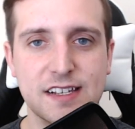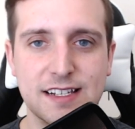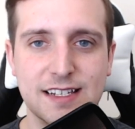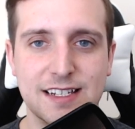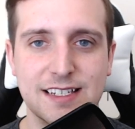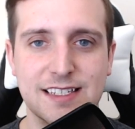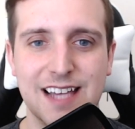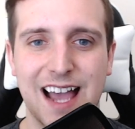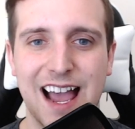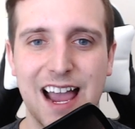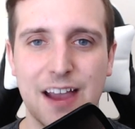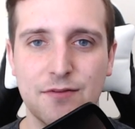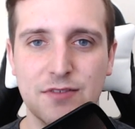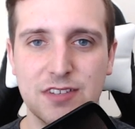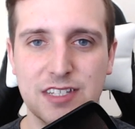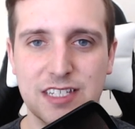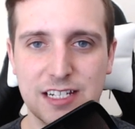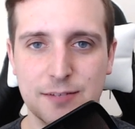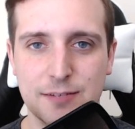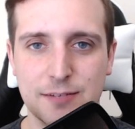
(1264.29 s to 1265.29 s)
and to
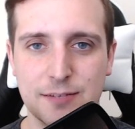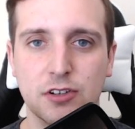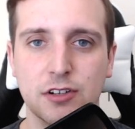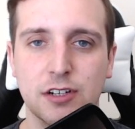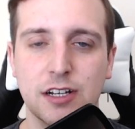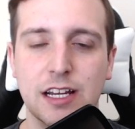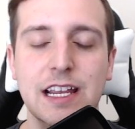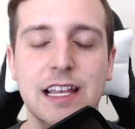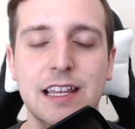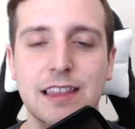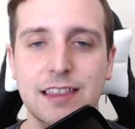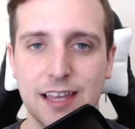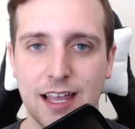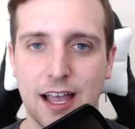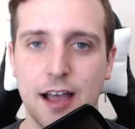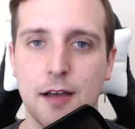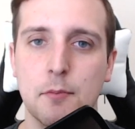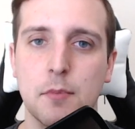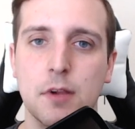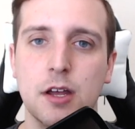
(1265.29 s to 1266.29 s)
dive deeper in
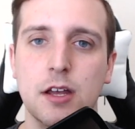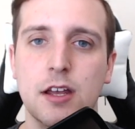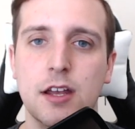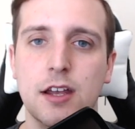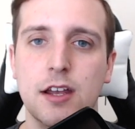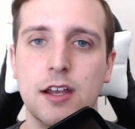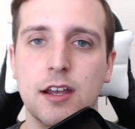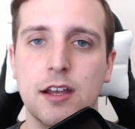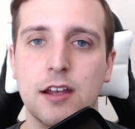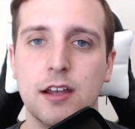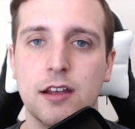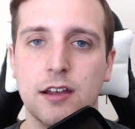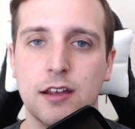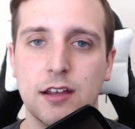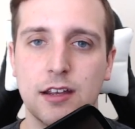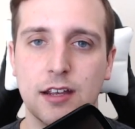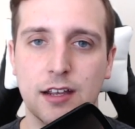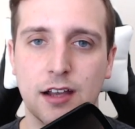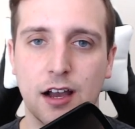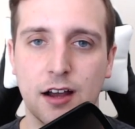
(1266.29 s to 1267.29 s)
them
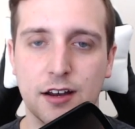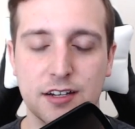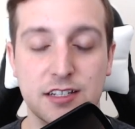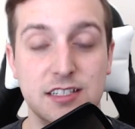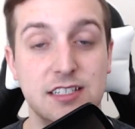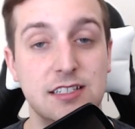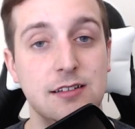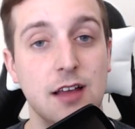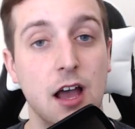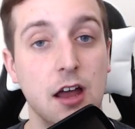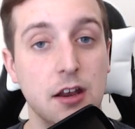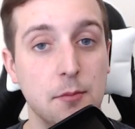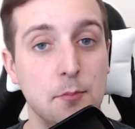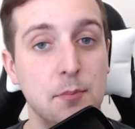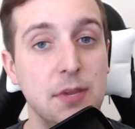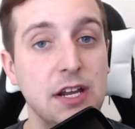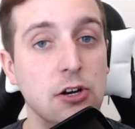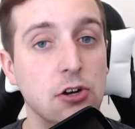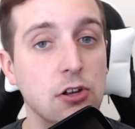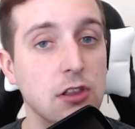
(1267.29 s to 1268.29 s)
on a
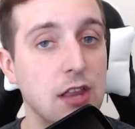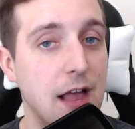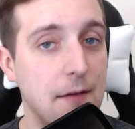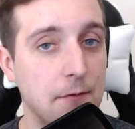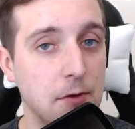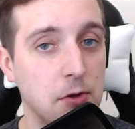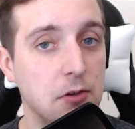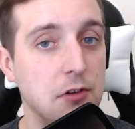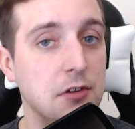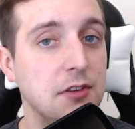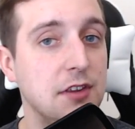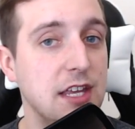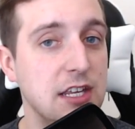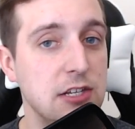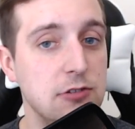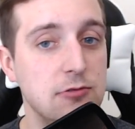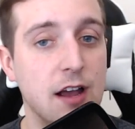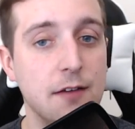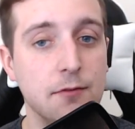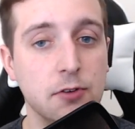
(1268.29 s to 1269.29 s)
bigger level than
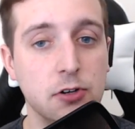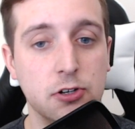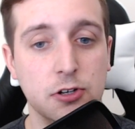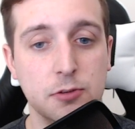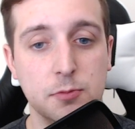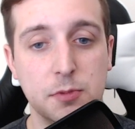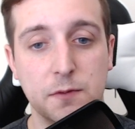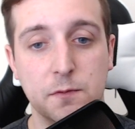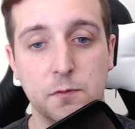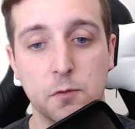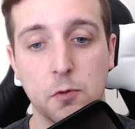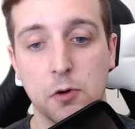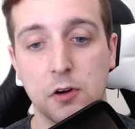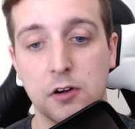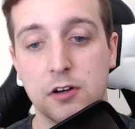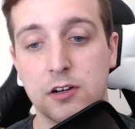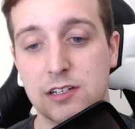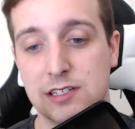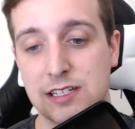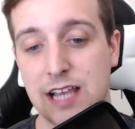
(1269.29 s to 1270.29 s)
you ever could
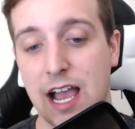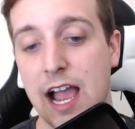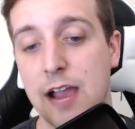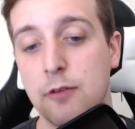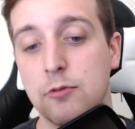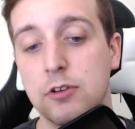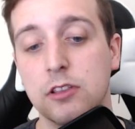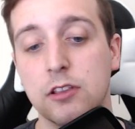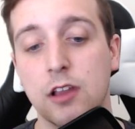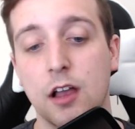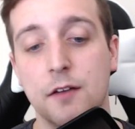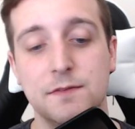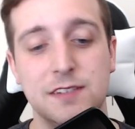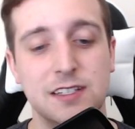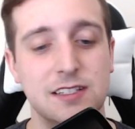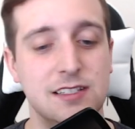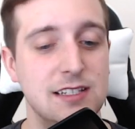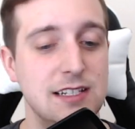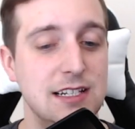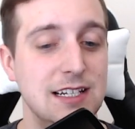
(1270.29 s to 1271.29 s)
before. Because I would love
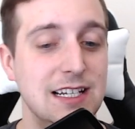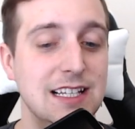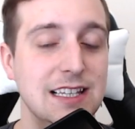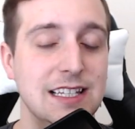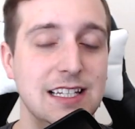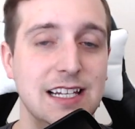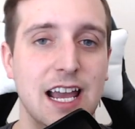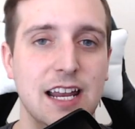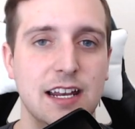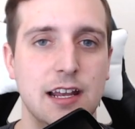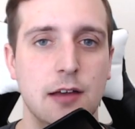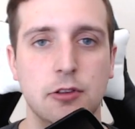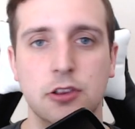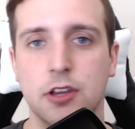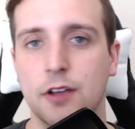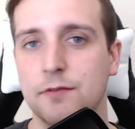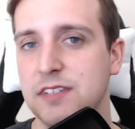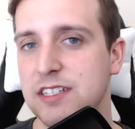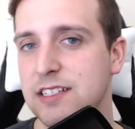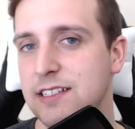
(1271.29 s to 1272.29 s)
to see, in the end, I would
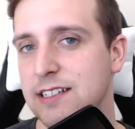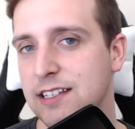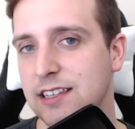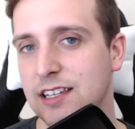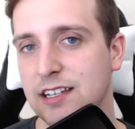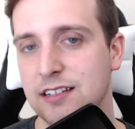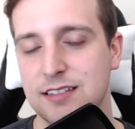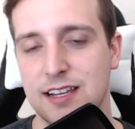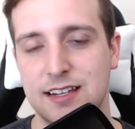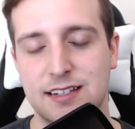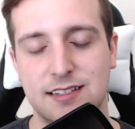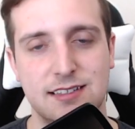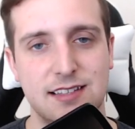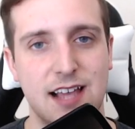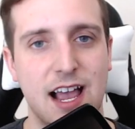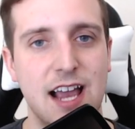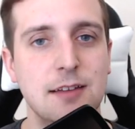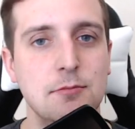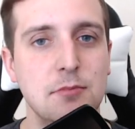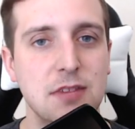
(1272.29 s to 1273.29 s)
love to see things like
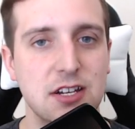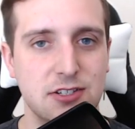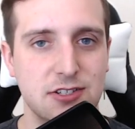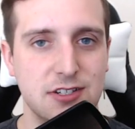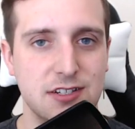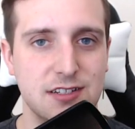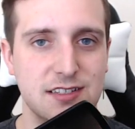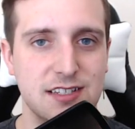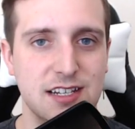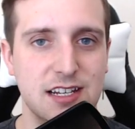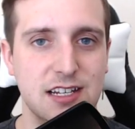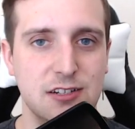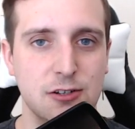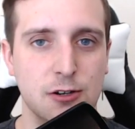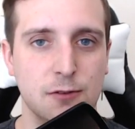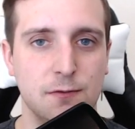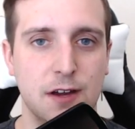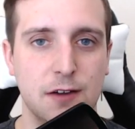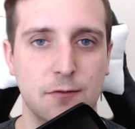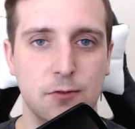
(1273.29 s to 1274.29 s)
side missions in
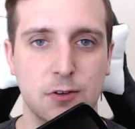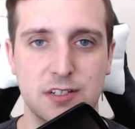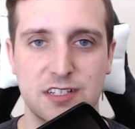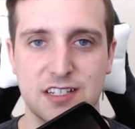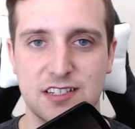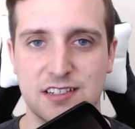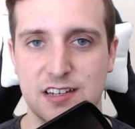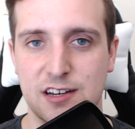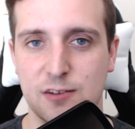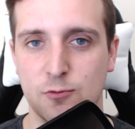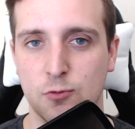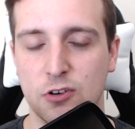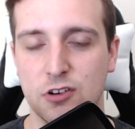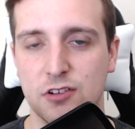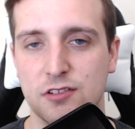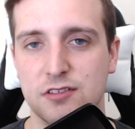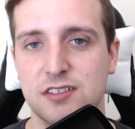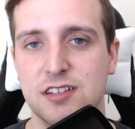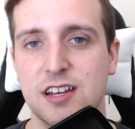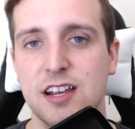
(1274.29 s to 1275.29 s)
your favorite Disney
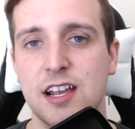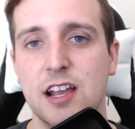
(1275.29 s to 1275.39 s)
worlds,